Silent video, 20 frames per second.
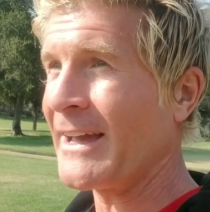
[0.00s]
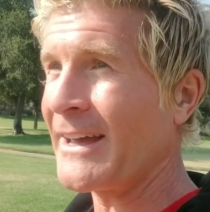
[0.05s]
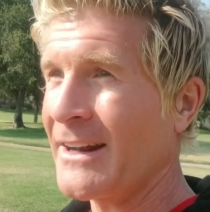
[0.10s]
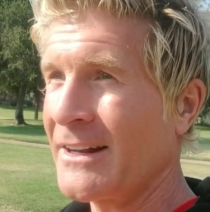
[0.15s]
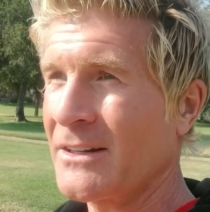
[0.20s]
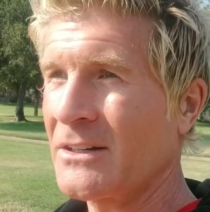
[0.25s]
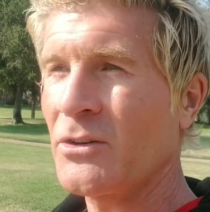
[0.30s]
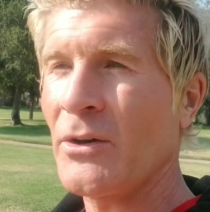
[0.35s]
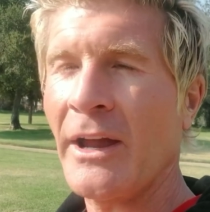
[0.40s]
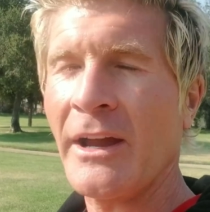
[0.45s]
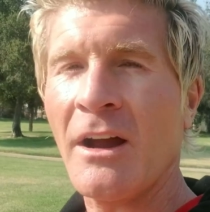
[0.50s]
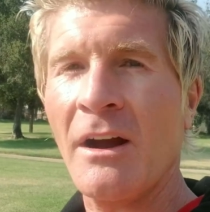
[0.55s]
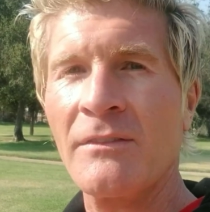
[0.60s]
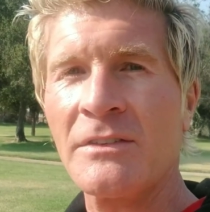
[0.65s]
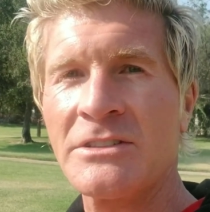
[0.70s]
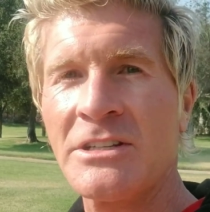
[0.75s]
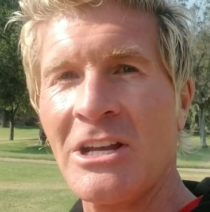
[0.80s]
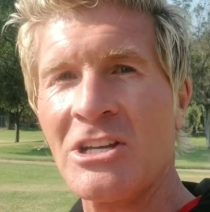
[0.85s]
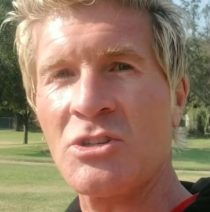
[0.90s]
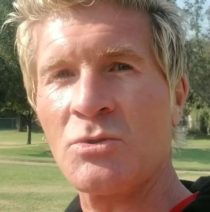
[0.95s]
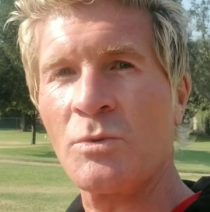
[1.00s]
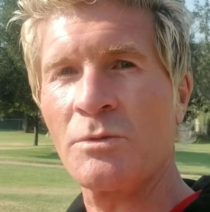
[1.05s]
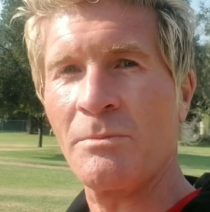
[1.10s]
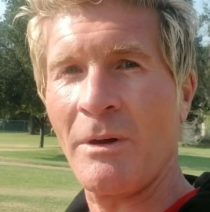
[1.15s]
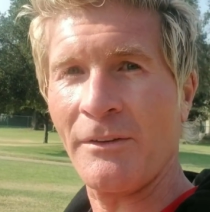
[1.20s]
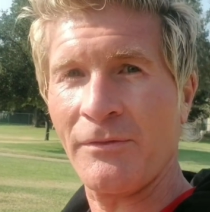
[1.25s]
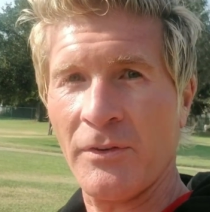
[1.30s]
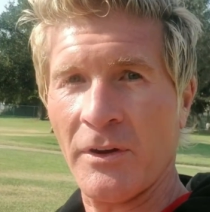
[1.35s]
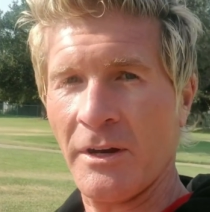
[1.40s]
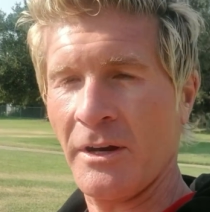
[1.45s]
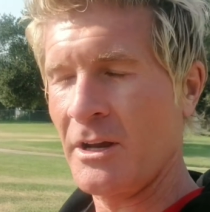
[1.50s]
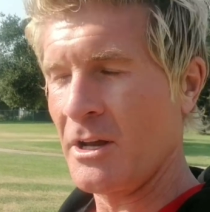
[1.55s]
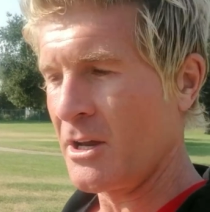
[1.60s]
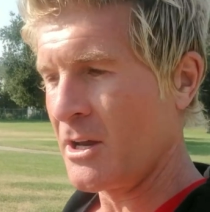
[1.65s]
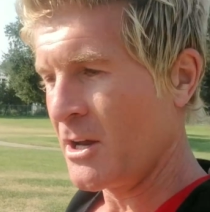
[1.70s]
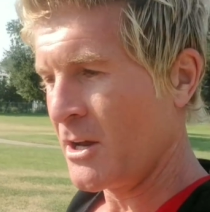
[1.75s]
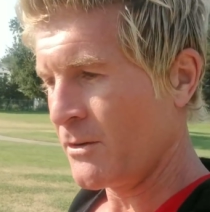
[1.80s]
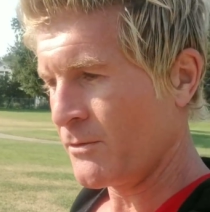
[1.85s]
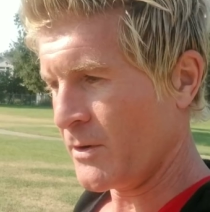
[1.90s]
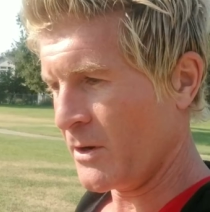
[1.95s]
I had a great conversation with my friend
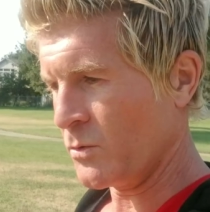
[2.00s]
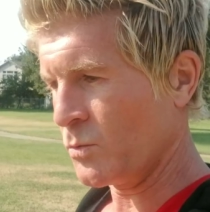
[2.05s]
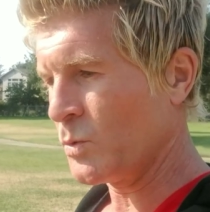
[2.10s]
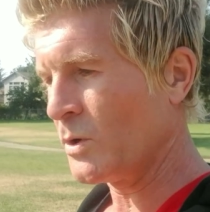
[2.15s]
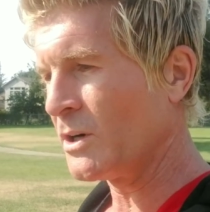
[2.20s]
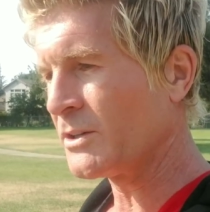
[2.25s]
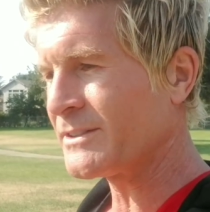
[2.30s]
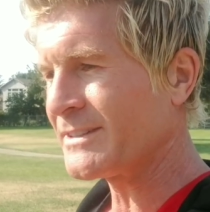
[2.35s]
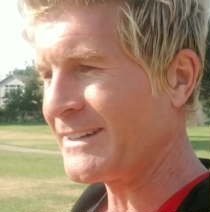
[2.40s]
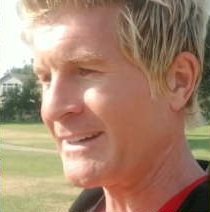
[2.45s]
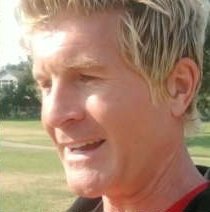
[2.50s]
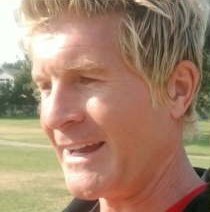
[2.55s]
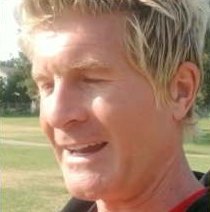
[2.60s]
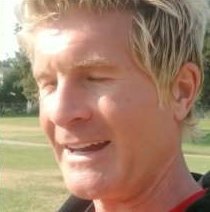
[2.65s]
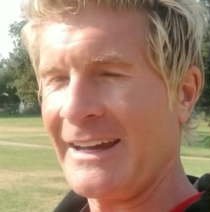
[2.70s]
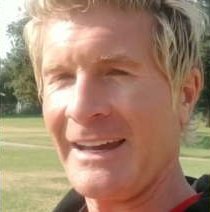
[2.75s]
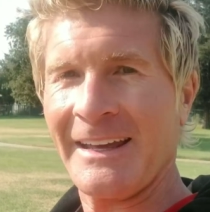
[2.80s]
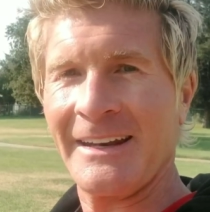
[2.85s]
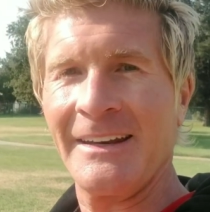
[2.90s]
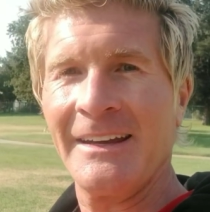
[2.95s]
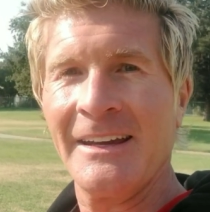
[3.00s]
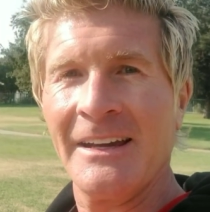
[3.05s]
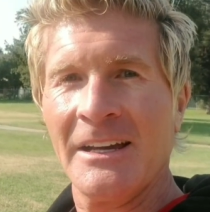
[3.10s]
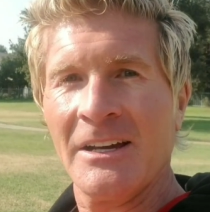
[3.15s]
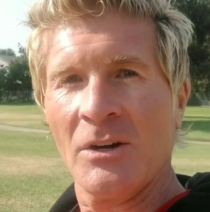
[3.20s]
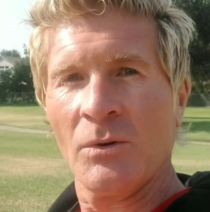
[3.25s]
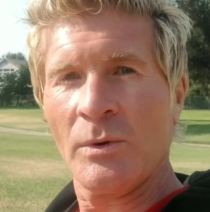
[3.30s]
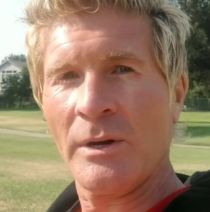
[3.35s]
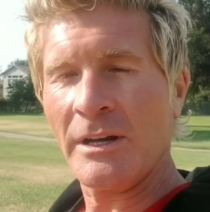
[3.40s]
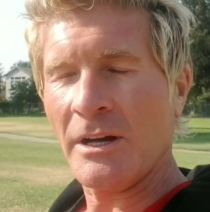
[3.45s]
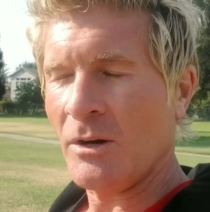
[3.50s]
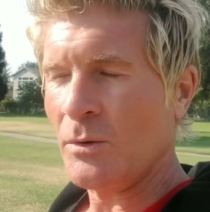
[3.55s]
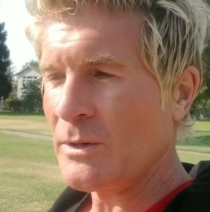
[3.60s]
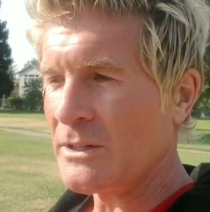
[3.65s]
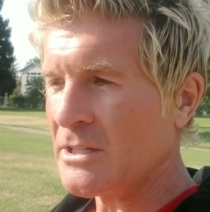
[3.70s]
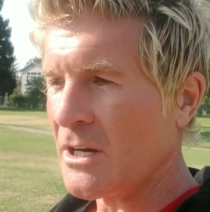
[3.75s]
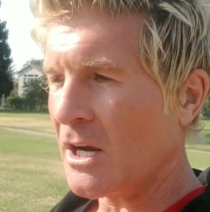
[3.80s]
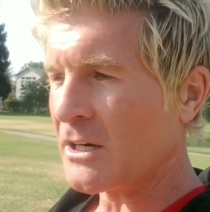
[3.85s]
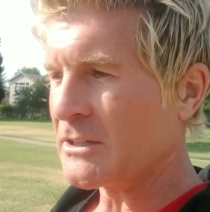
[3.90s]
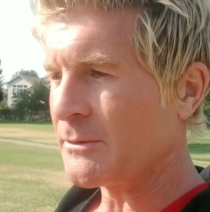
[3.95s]
Will today, and we
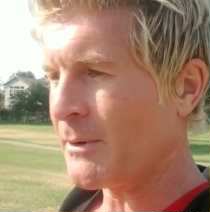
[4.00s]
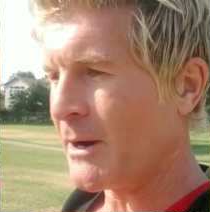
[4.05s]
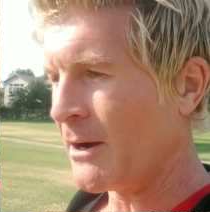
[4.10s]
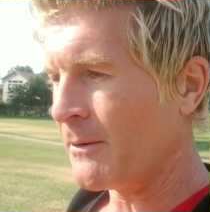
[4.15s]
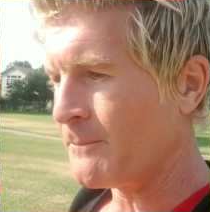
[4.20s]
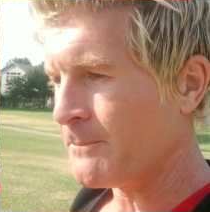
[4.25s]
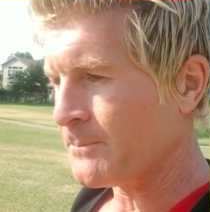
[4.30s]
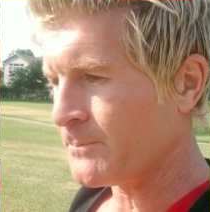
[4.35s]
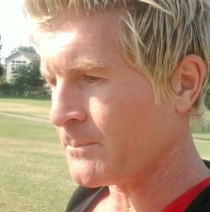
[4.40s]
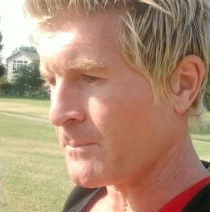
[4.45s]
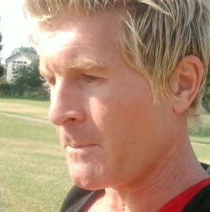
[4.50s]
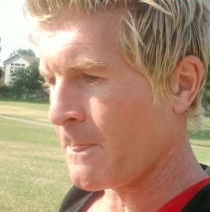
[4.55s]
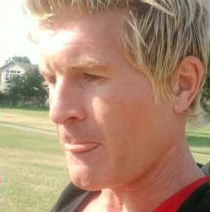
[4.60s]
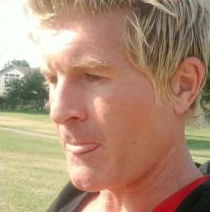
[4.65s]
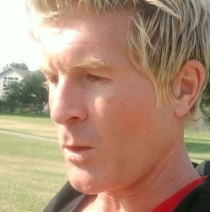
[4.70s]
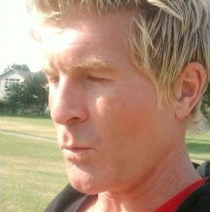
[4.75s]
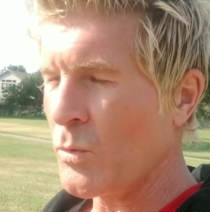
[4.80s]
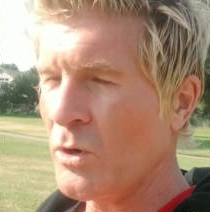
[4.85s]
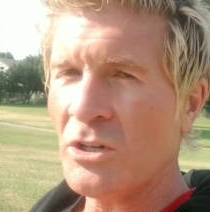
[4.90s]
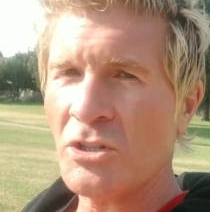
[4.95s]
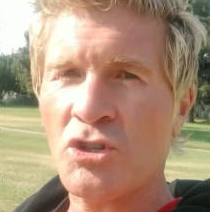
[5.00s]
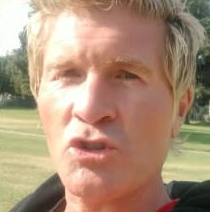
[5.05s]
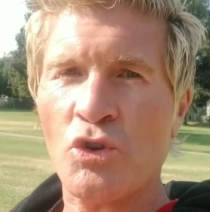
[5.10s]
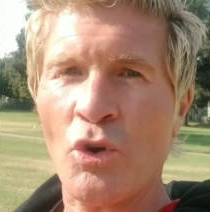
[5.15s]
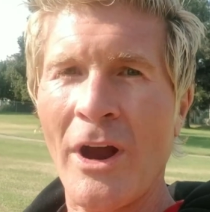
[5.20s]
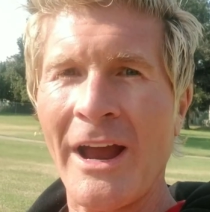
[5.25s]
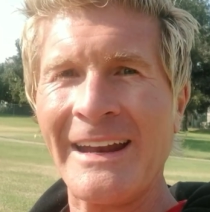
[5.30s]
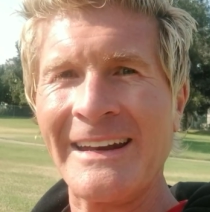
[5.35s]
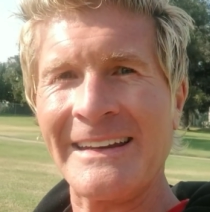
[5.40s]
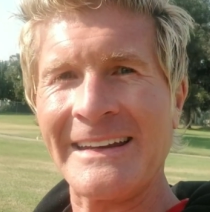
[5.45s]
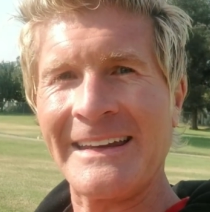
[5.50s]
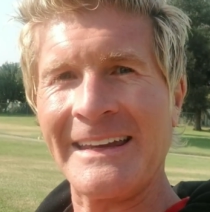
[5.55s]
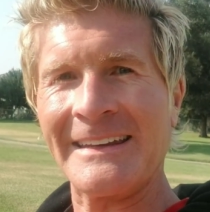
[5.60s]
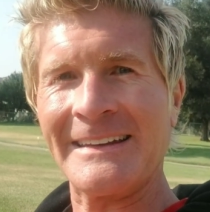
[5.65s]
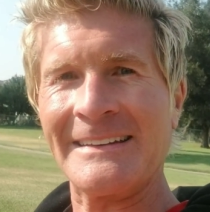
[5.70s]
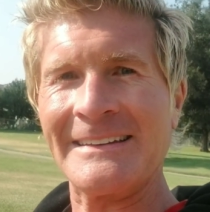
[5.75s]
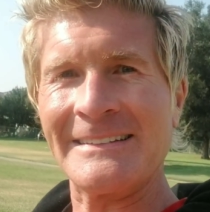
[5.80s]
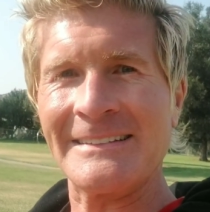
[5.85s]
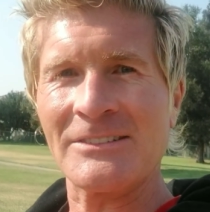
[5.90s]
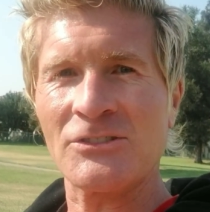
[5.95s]
talked about Will's trying to get